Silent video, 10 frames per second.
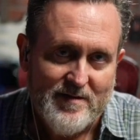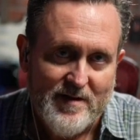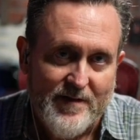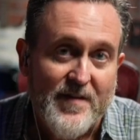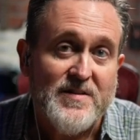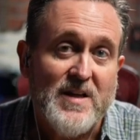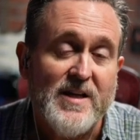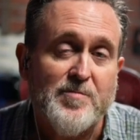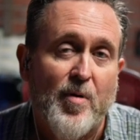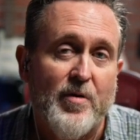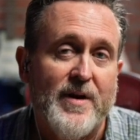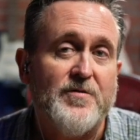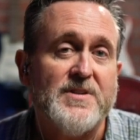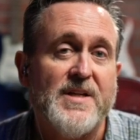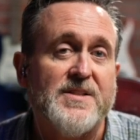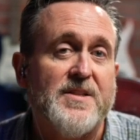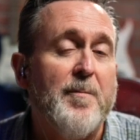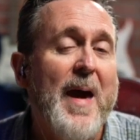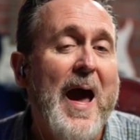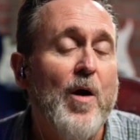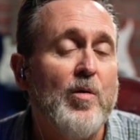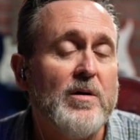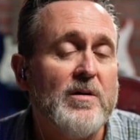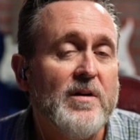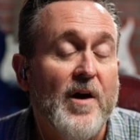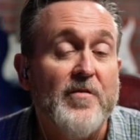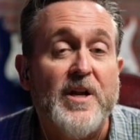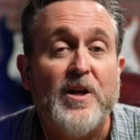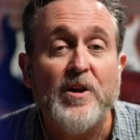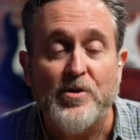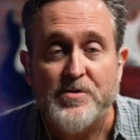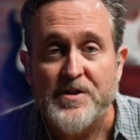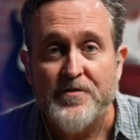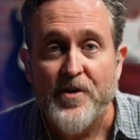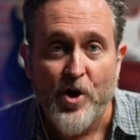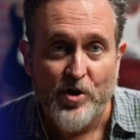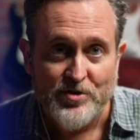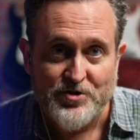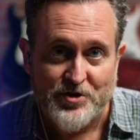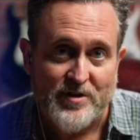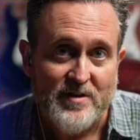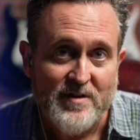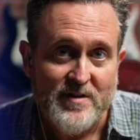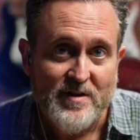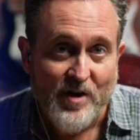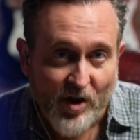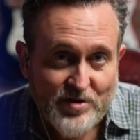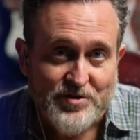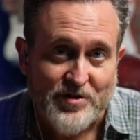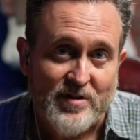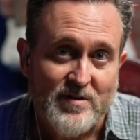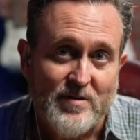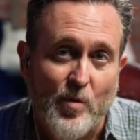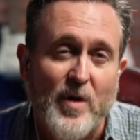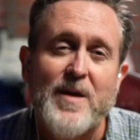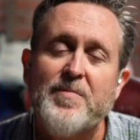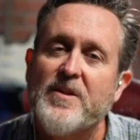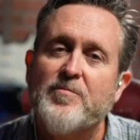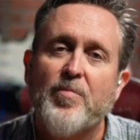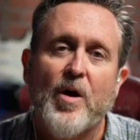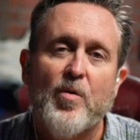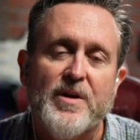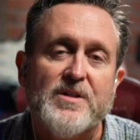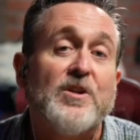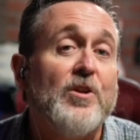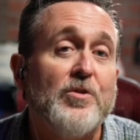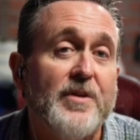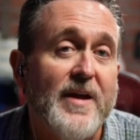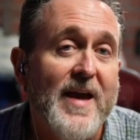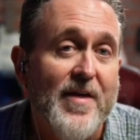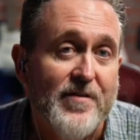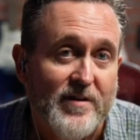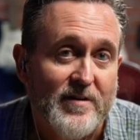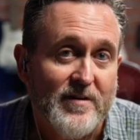And then this last priority emphasizes the power of an inclusive culture. Culture will keep these priorities glued together.